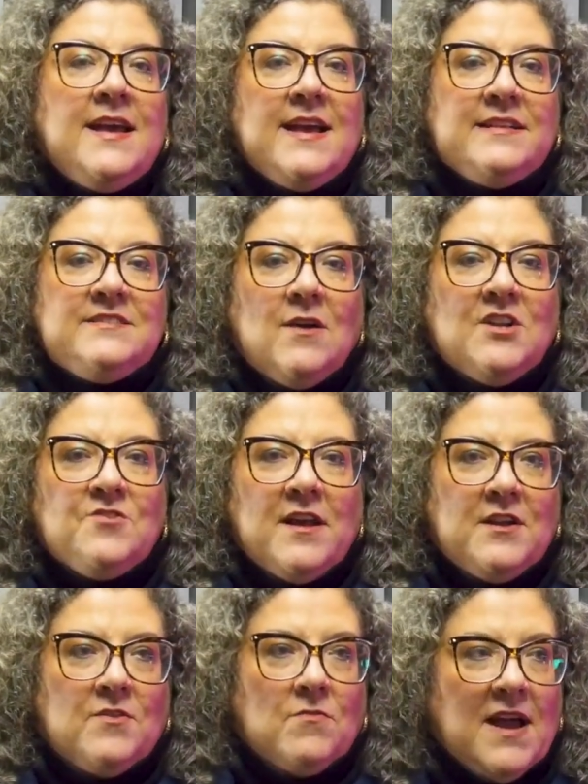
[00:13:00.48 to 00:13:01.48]
And so I try
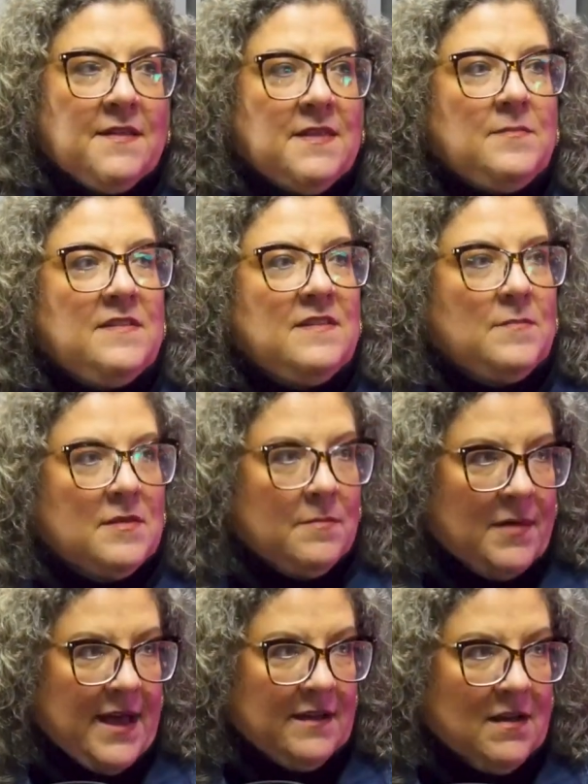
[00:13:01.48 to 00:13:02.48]
to direct them to some of the
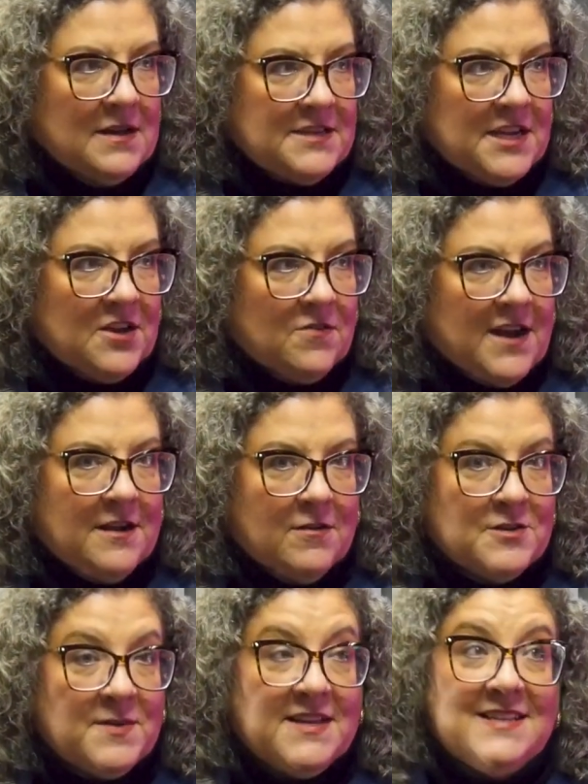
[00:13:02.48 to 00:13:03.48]
black content
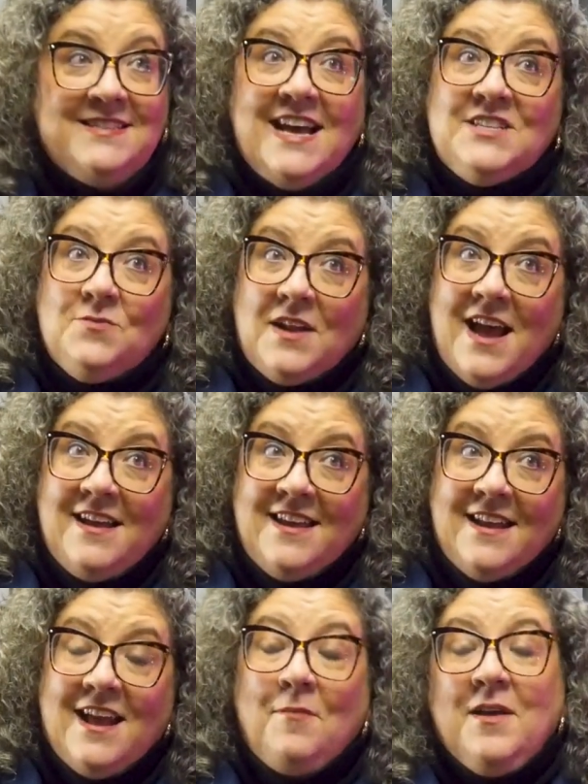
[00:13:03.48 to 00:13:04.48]
creators because that's what I
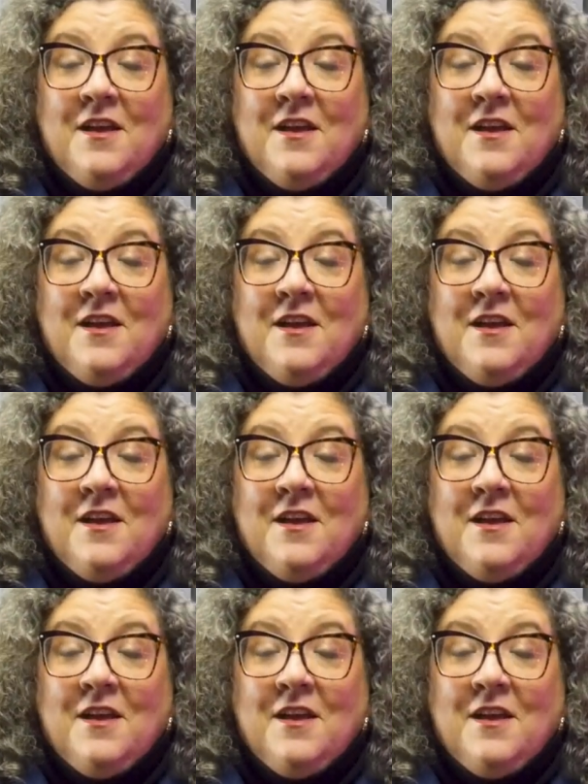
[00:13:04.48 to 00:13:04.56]
did. I'll be